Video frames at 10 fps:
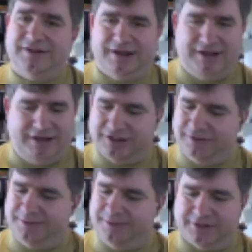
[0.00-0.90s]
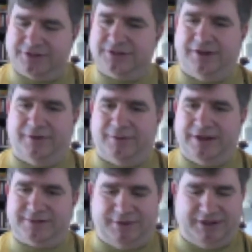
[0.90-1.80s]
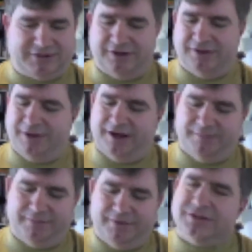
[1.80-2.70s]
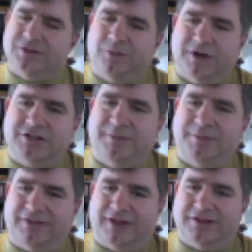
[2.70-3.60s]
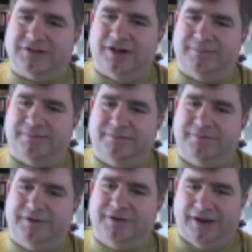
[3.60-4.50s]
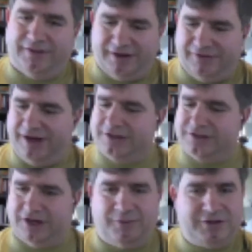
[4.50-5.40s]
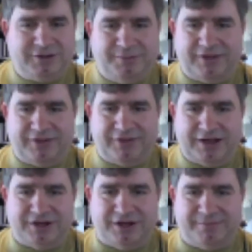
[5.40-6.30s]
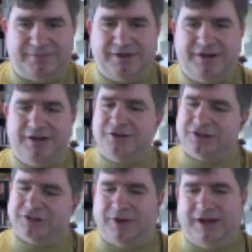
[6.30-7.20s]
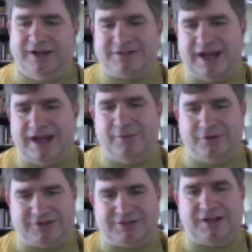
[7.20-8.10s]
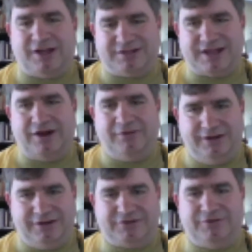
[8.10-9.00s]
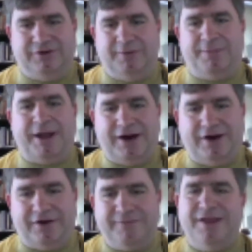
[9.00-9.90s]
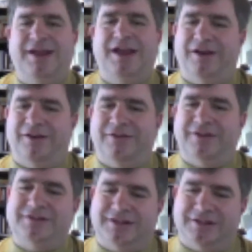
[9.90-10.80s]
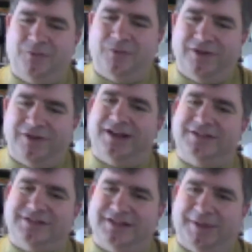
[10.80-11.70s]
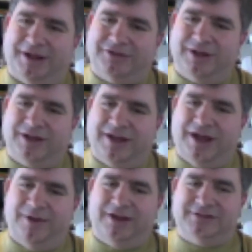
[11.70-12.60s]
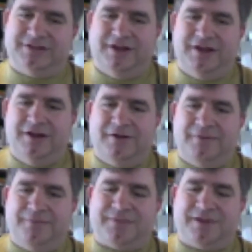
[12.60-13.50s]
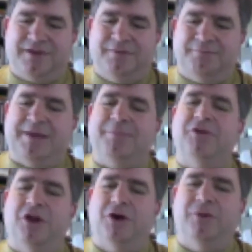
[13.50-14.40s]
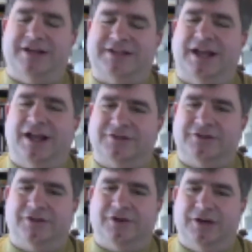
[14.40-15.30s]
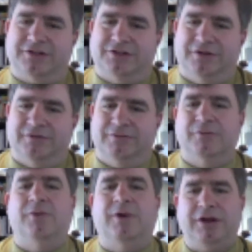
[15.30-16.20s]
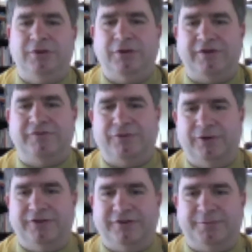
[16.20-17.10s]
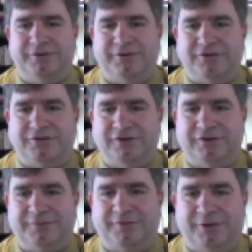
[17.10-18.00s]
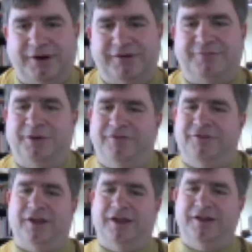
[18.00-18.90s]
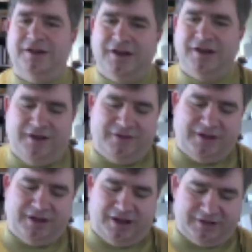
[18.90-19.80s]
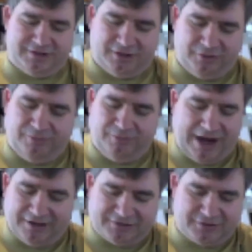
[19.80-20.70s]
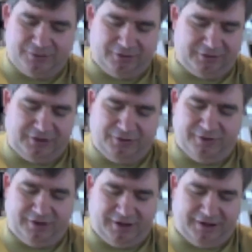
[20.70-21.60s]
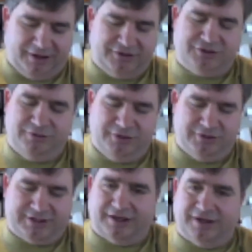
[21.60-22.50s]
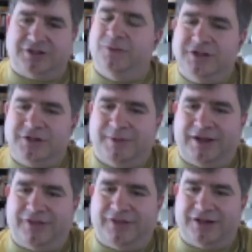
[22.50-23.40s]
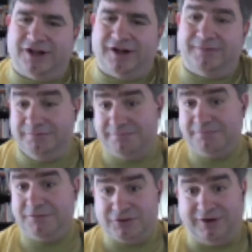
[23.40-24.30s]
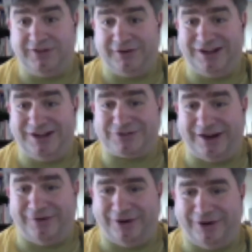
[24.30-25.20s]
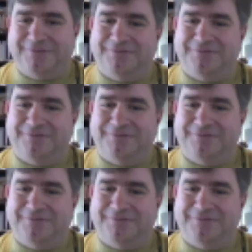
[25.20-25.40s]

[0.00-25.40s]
in each of the positions on their resume, starting at the bottom, so what did you make at that job? And then the next job, what did you make at that job? Just so we establish a salary history or a pattern. And one of the nice things about doing it that way is people know not to answer the question, well, what are you looking for in this position in terms of price? But if you say, so right out of school, you were a junior technician, what did you make at that job? Usually they'll answer that, right?